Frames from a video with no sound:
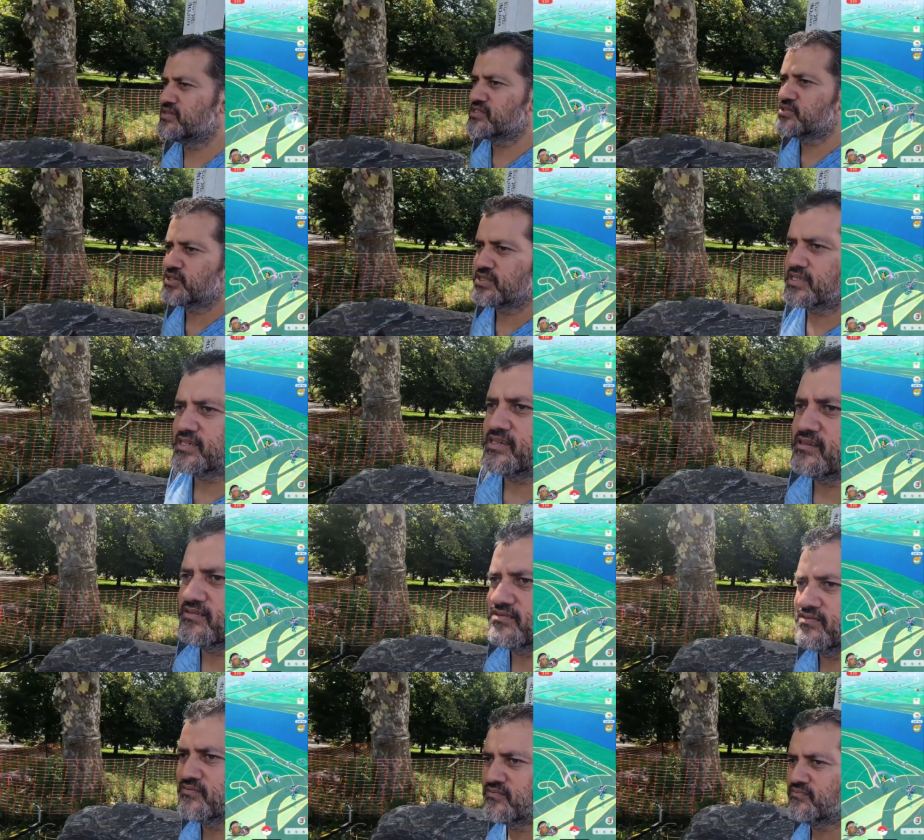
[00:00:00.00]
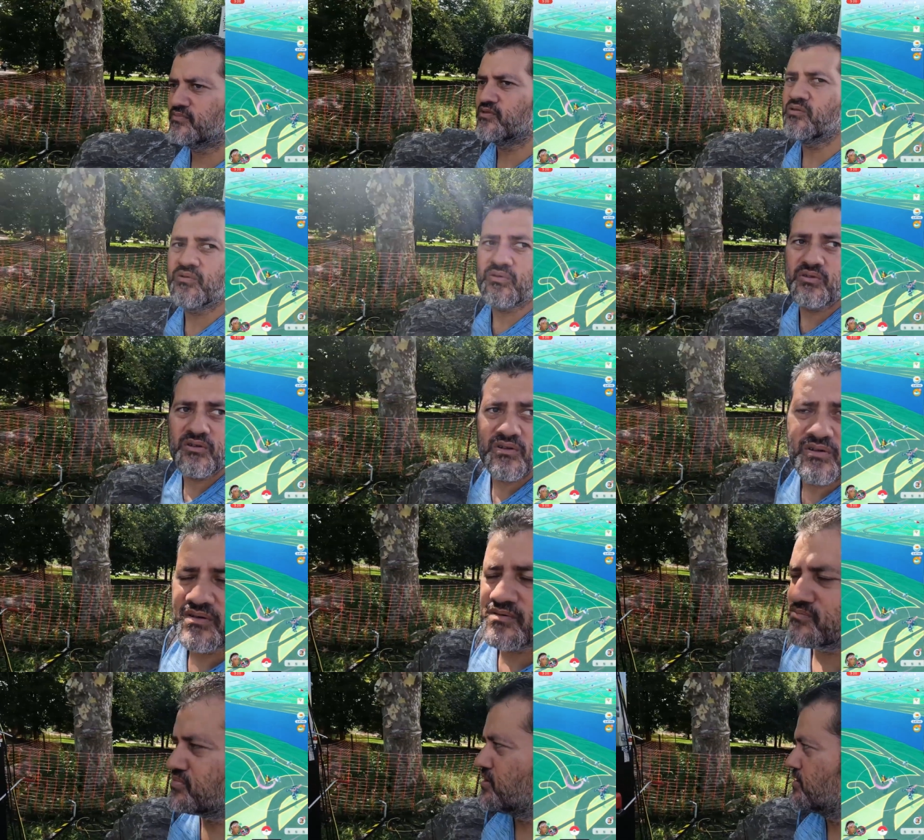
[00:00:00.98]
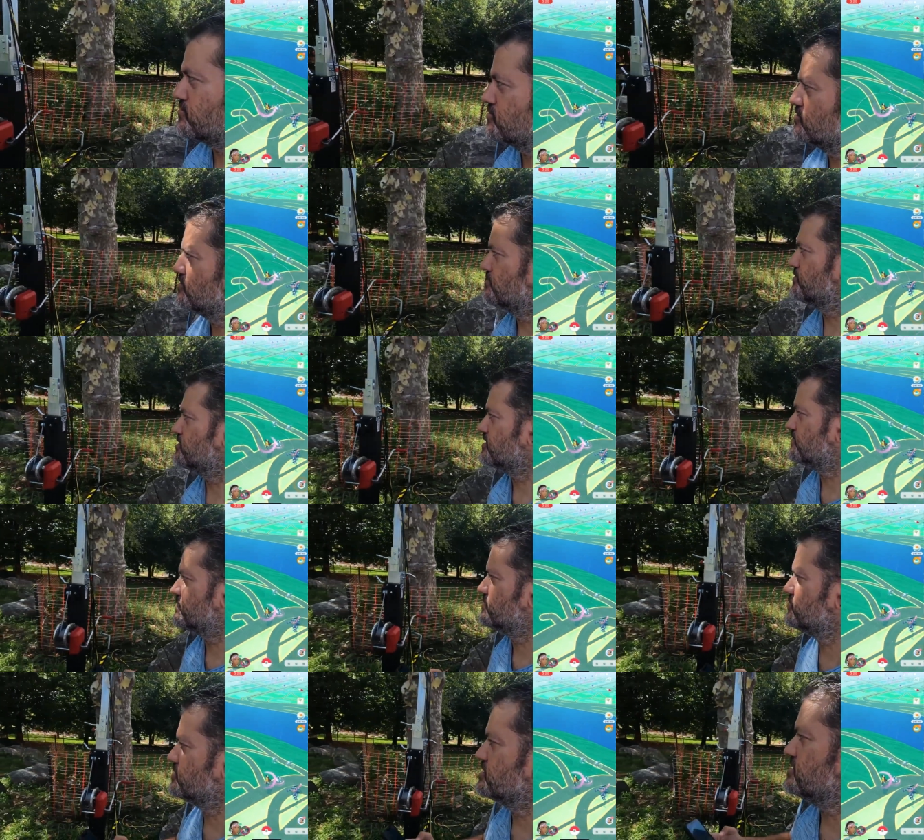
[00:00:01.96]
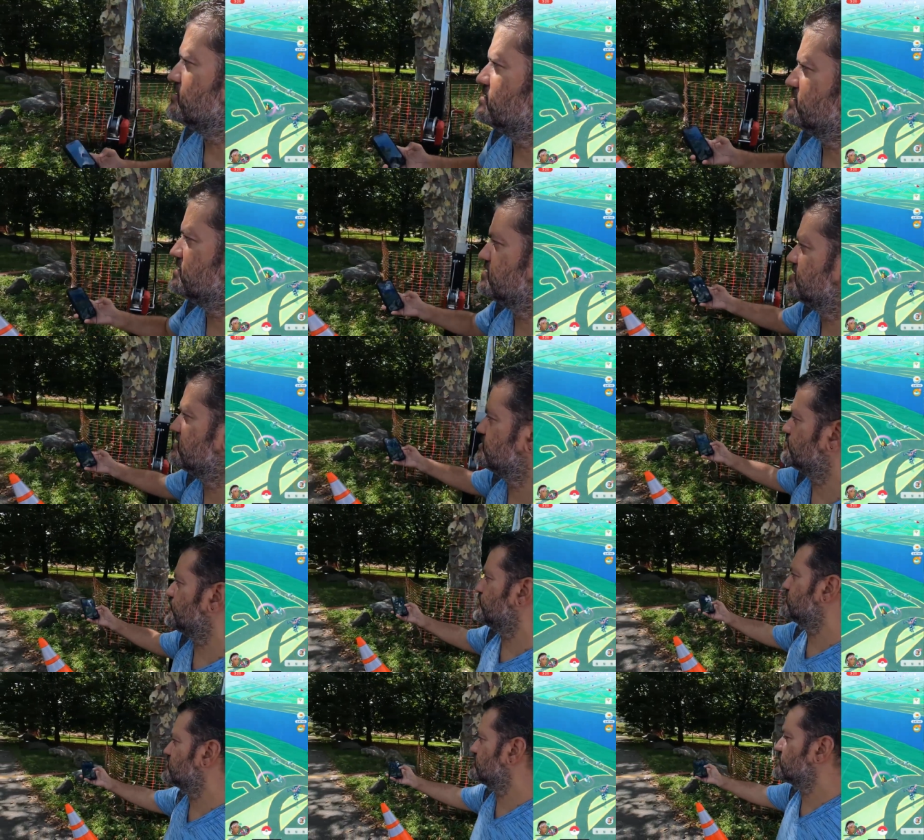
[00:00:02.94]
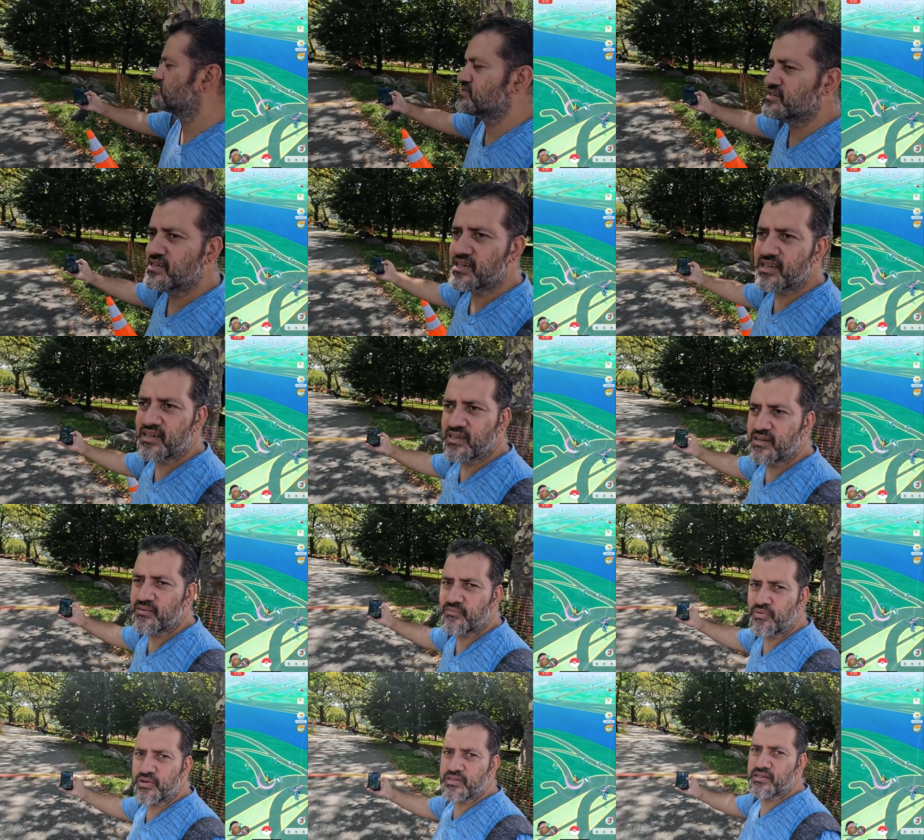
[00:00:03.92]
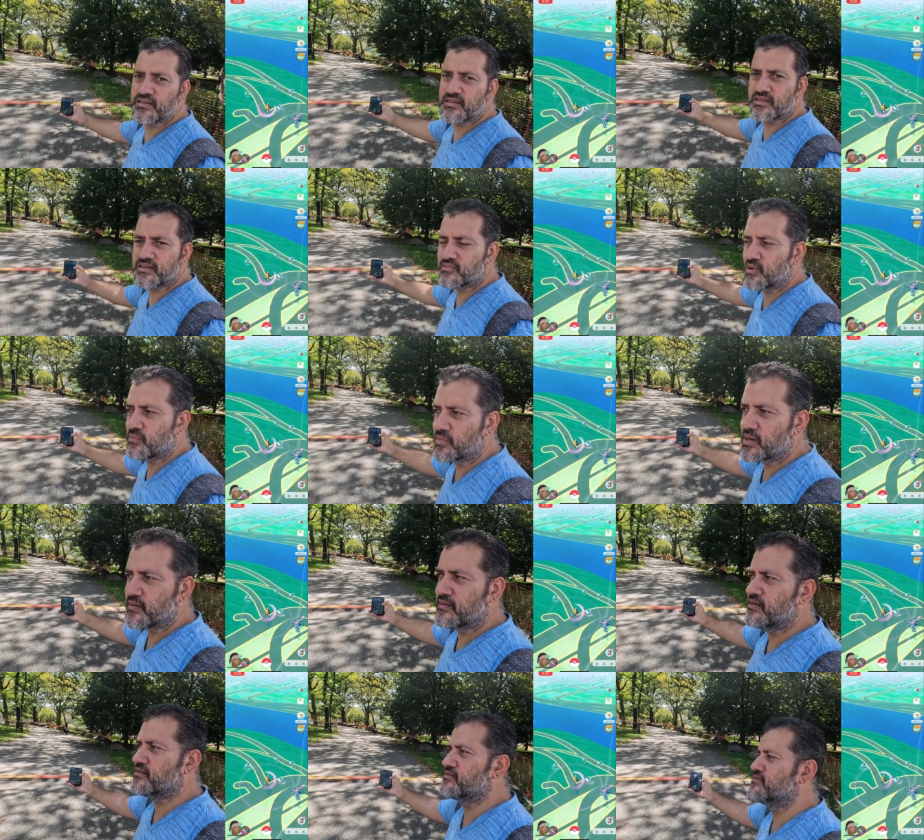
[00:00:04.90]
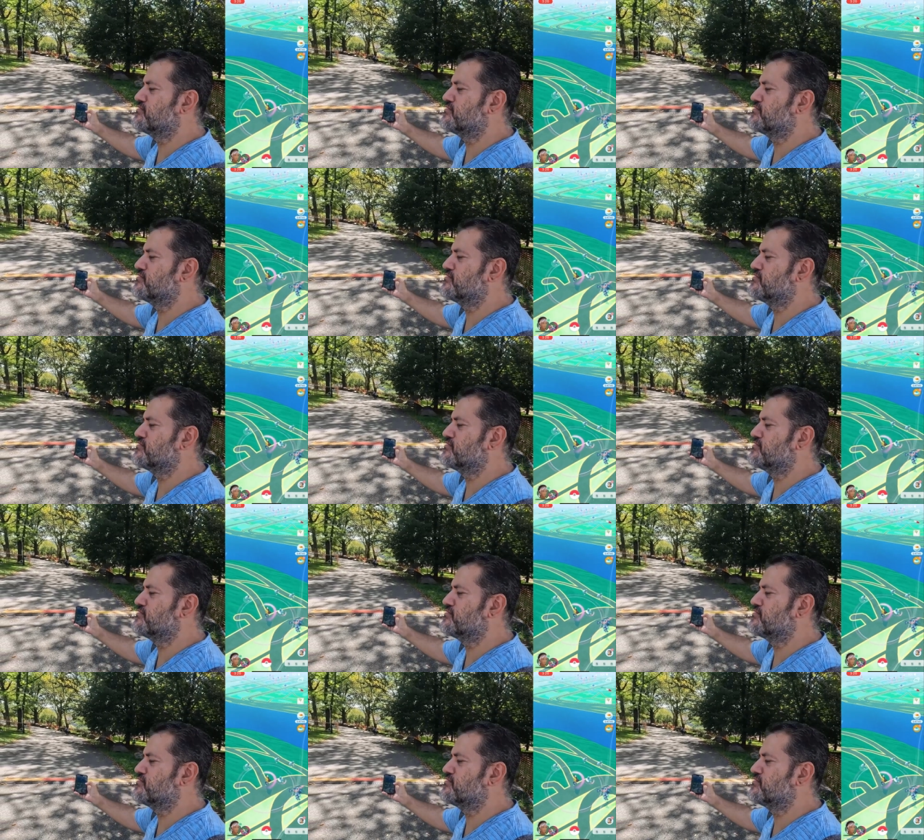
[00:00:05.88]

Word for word: restricted and blocked off, whatever. But yeah, this is the poison poison swamp area.